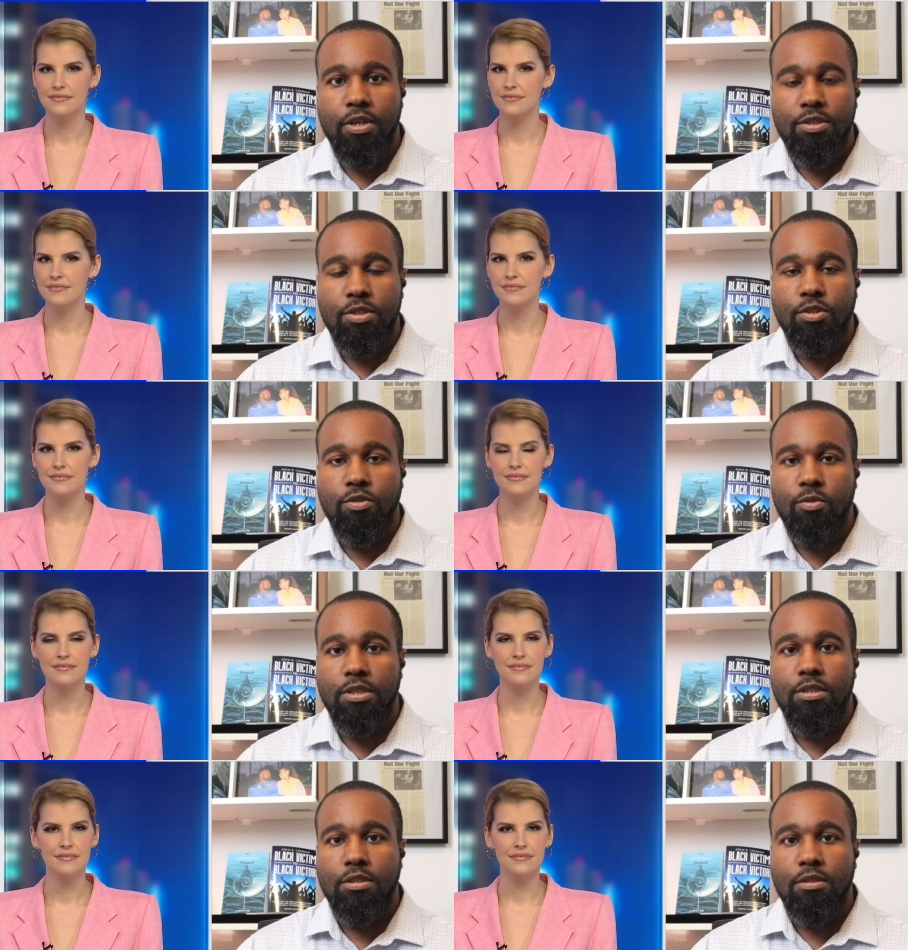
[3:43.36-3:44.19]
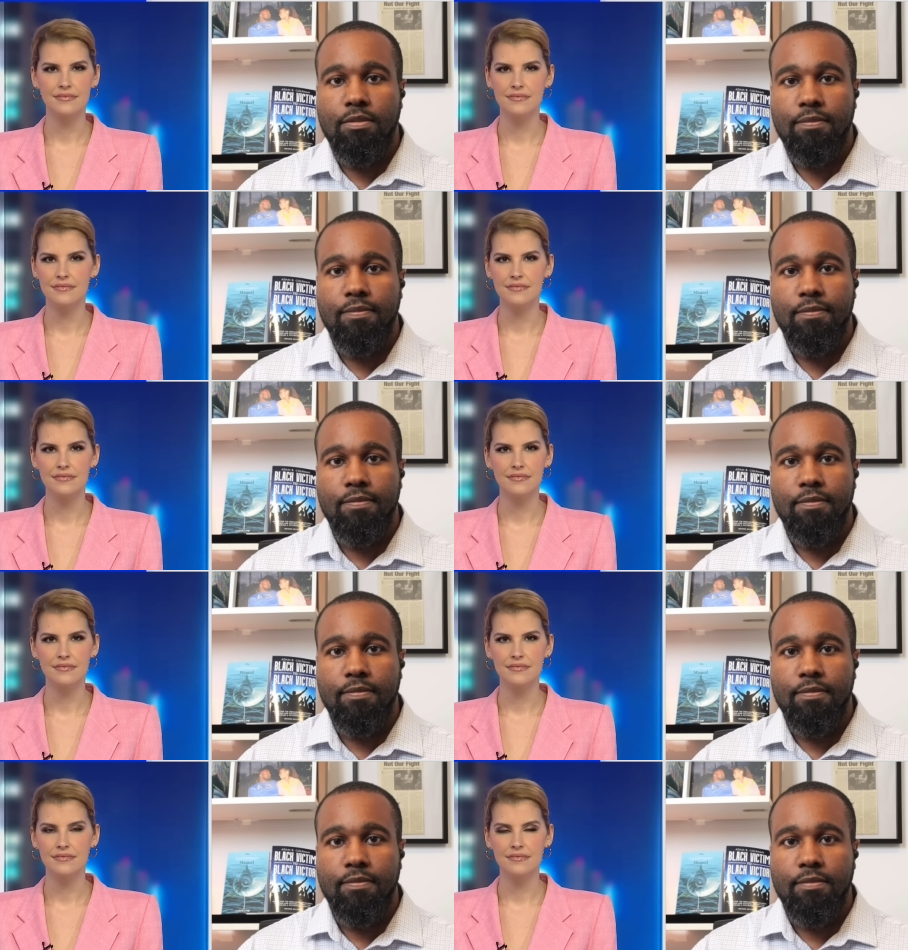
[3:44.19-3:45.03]
Speaker 1: situation.
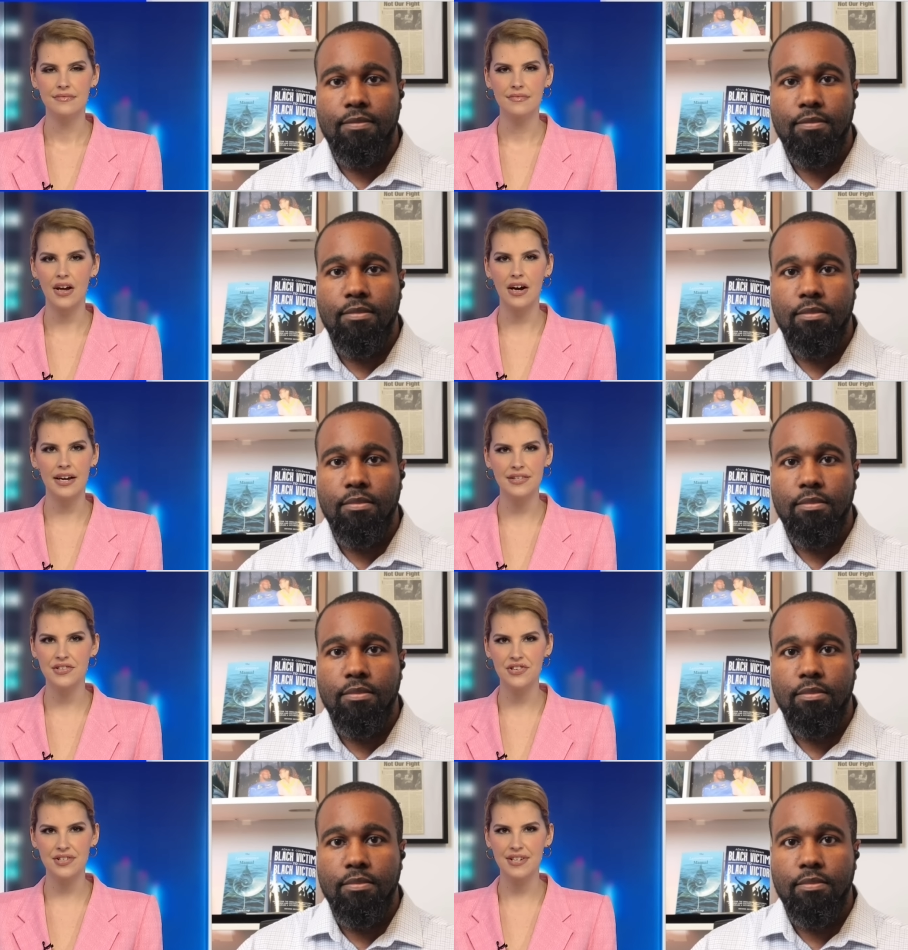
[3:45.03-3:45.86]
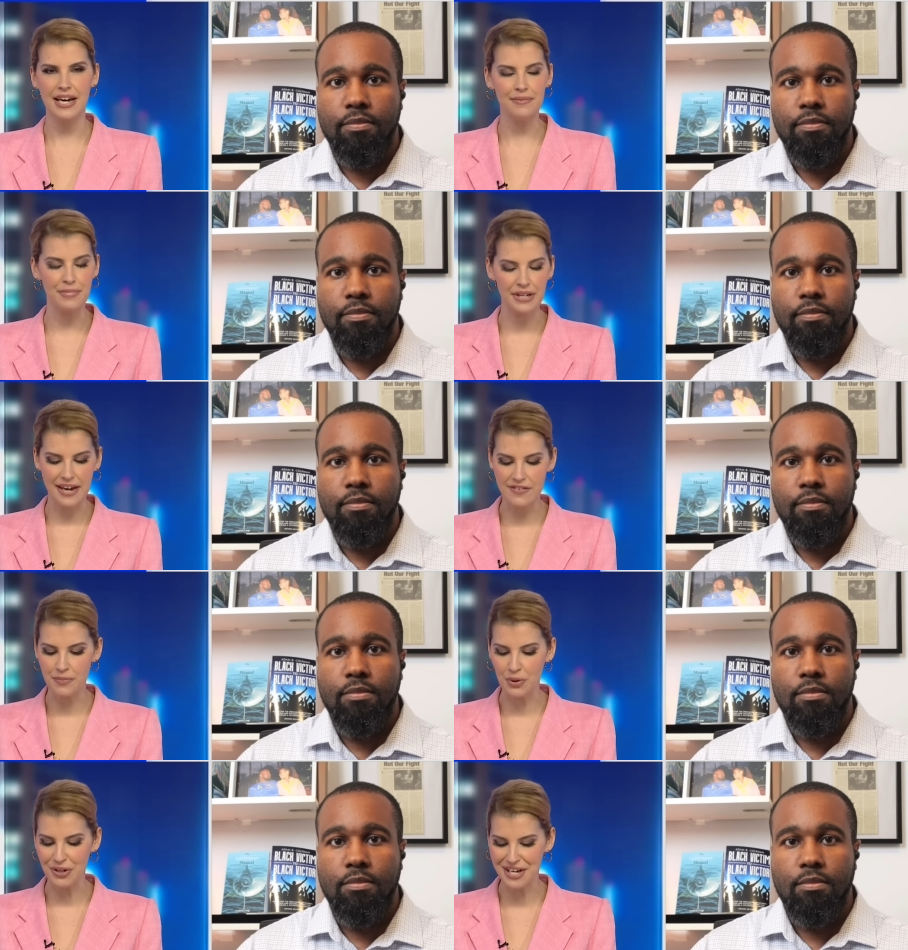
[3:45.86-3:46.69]
Speaker 2: Oh, it's just
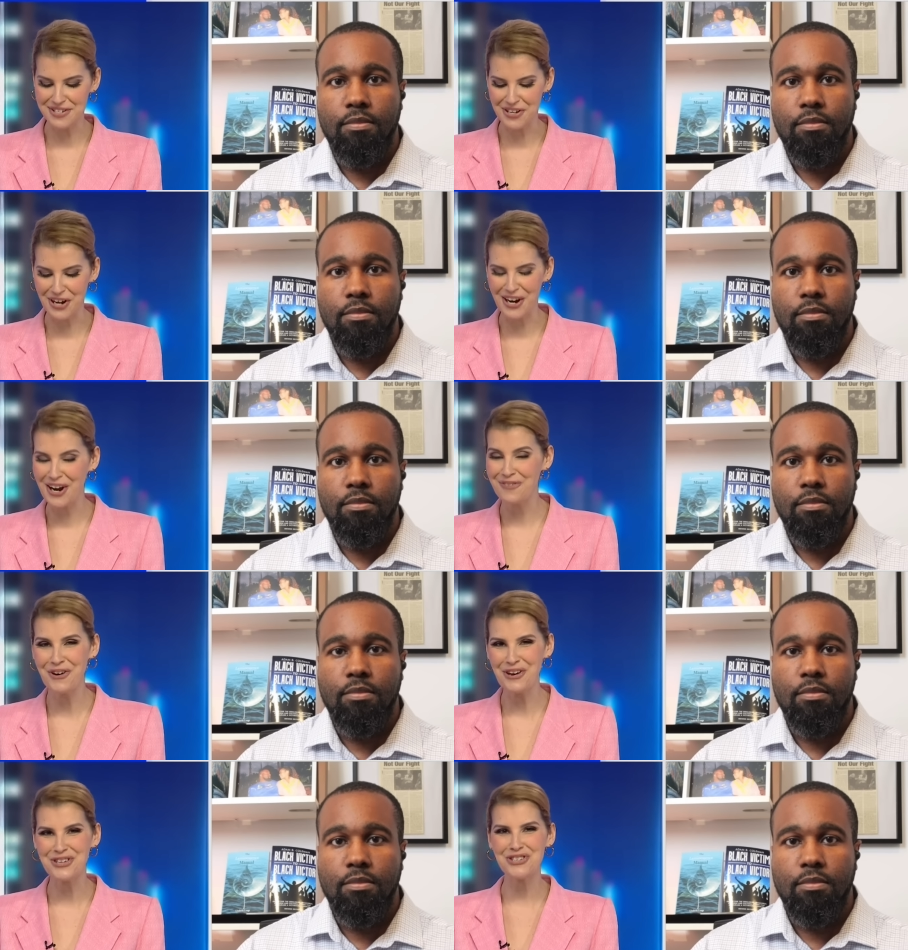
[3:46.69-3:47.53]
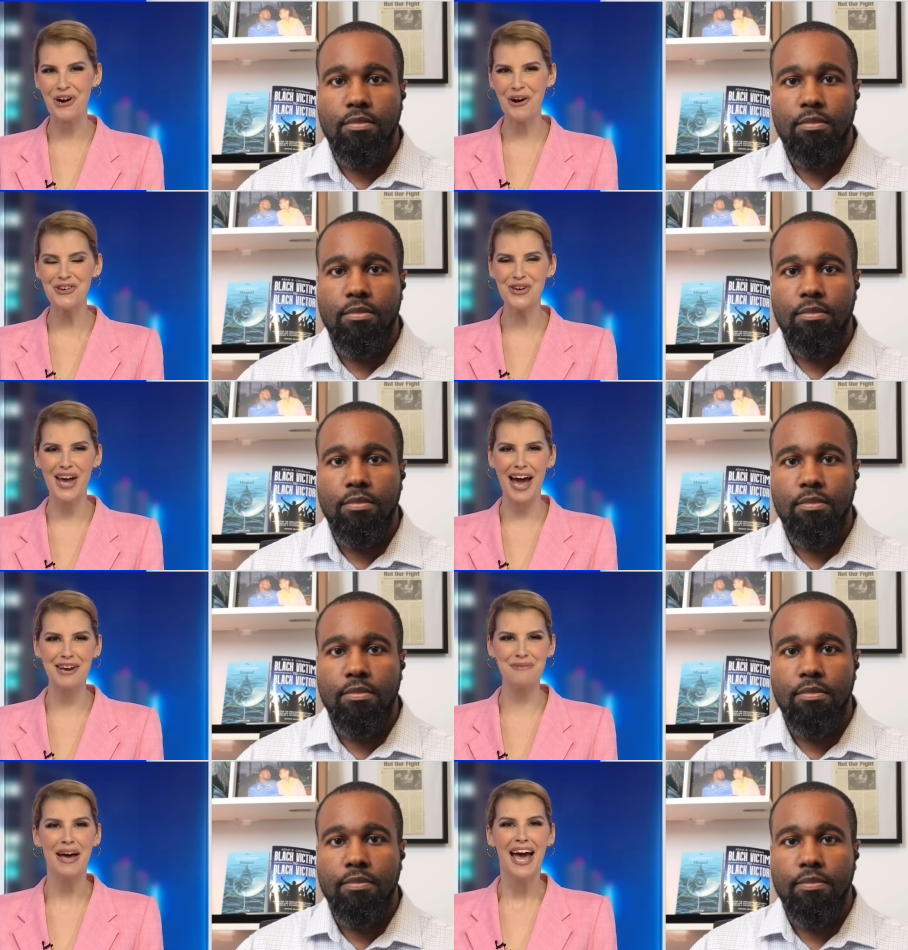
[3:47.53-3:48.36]
unbelievable, isn't it? And I've got to show you,
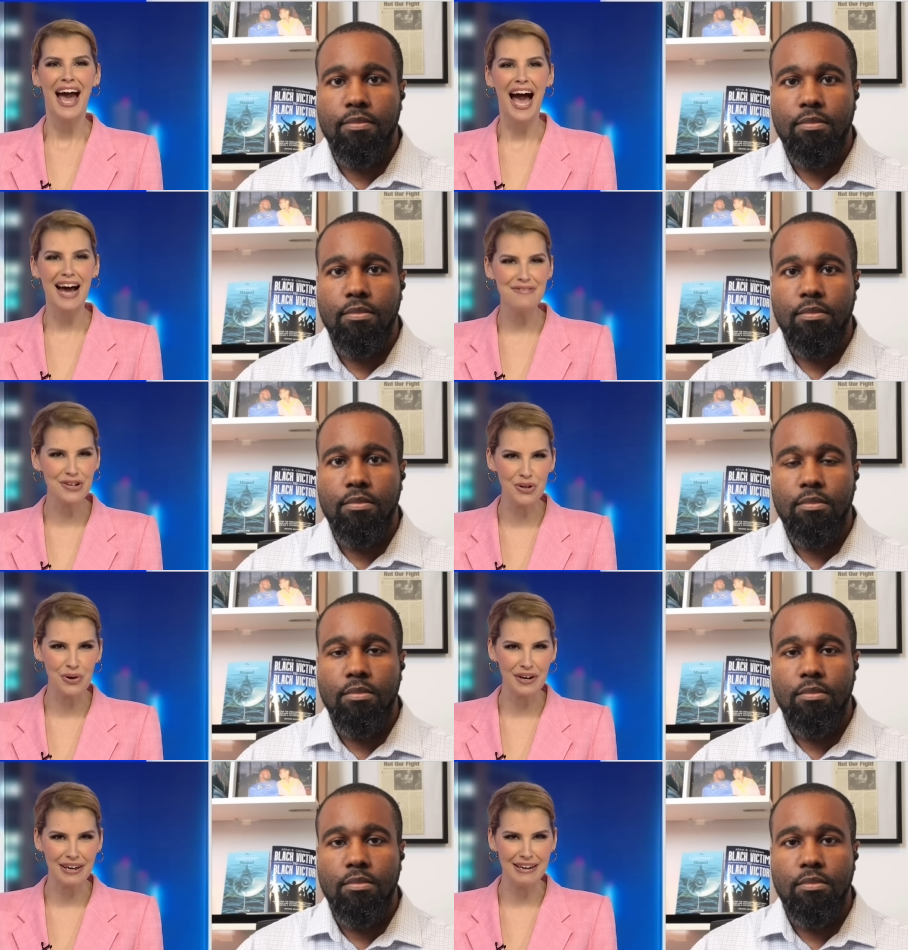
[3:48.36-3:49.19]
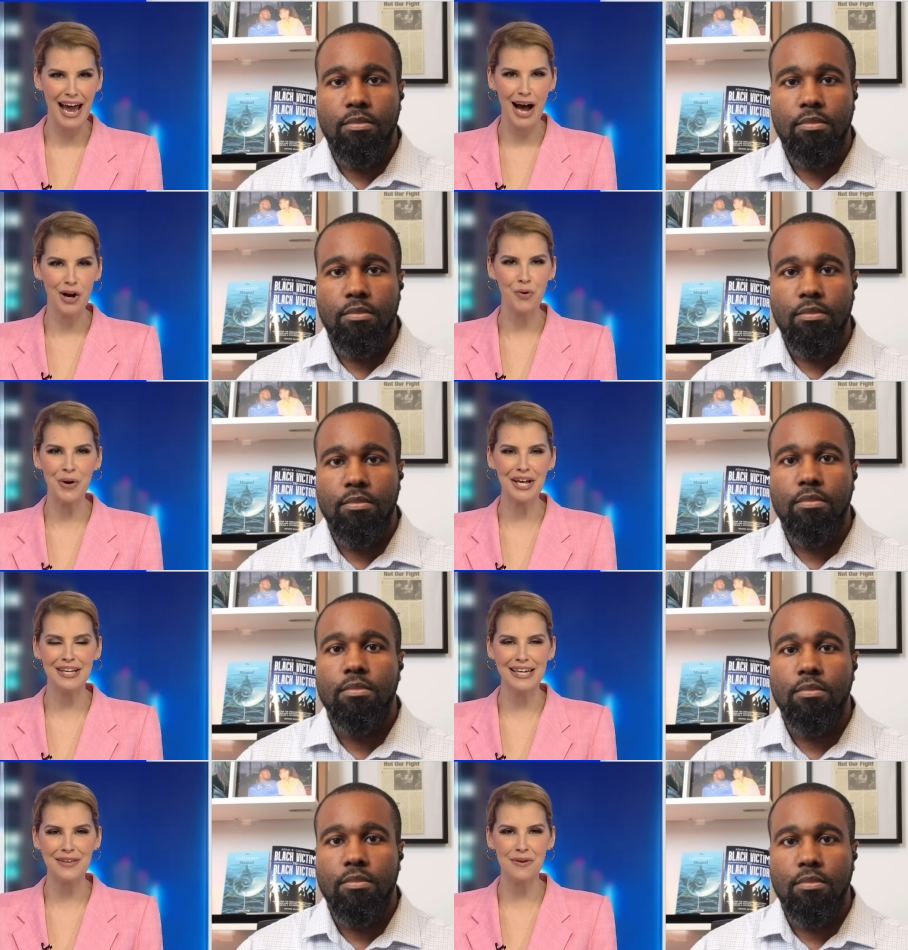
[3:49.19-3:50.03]
Adam, have a look at how
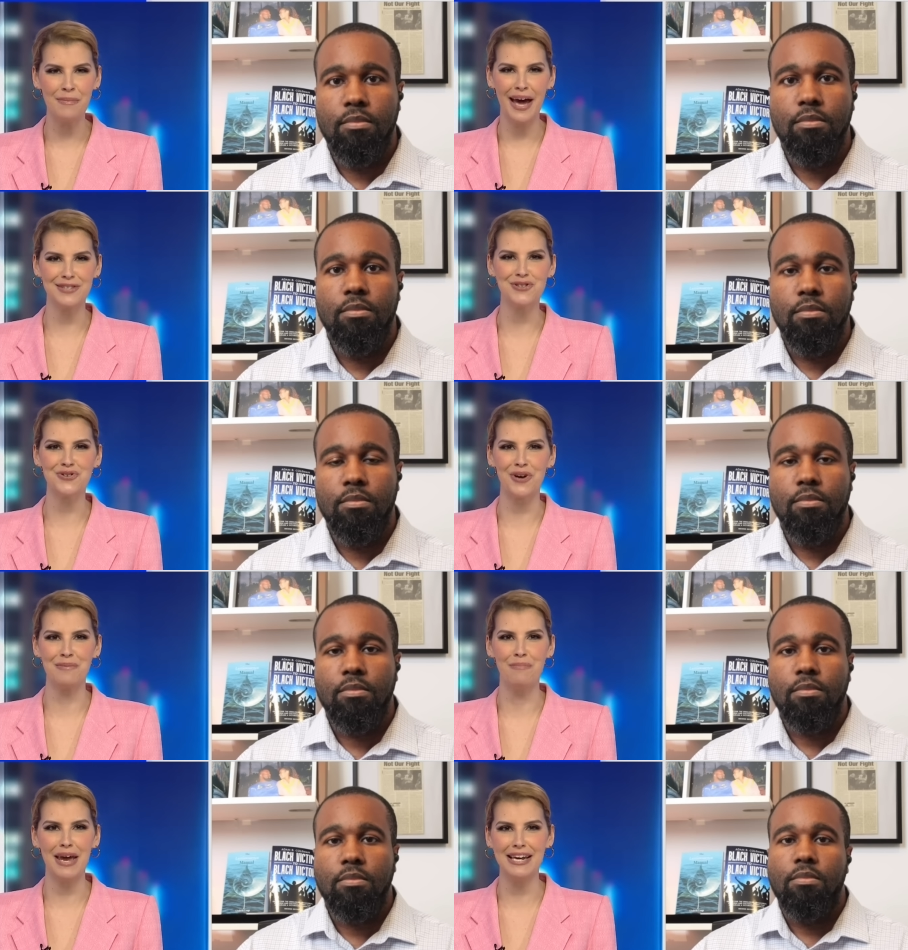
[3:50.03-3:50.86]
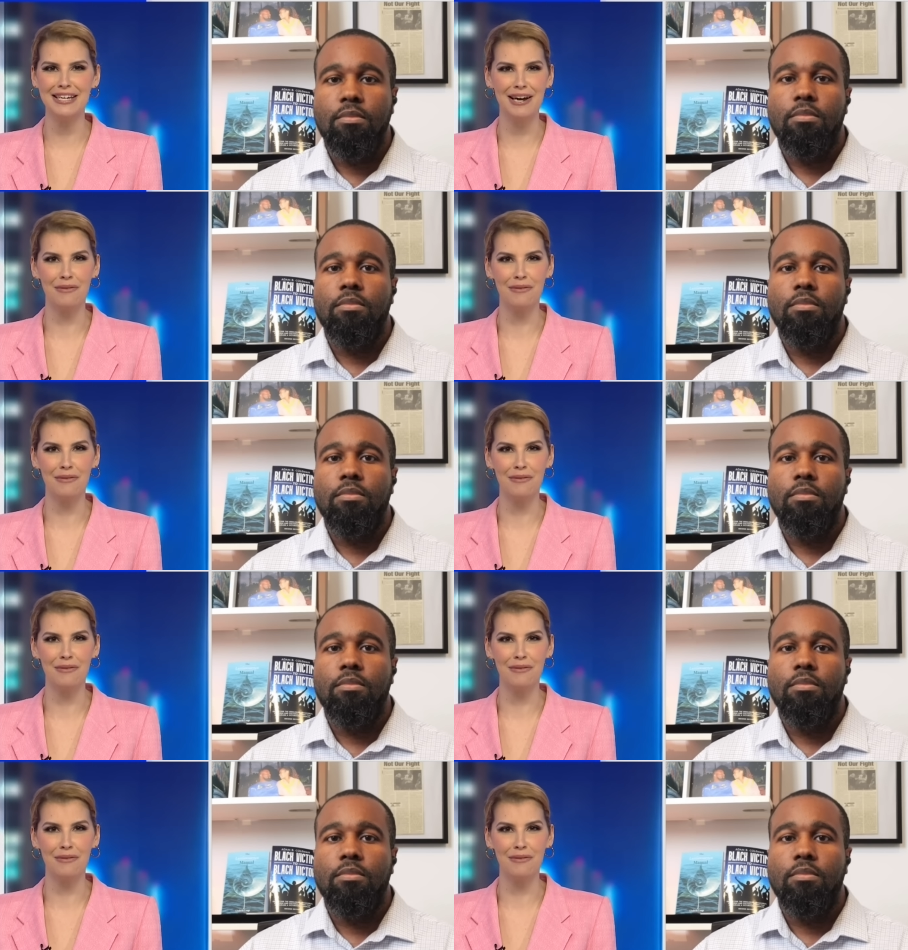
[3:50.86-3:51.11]
quickly the mainstream media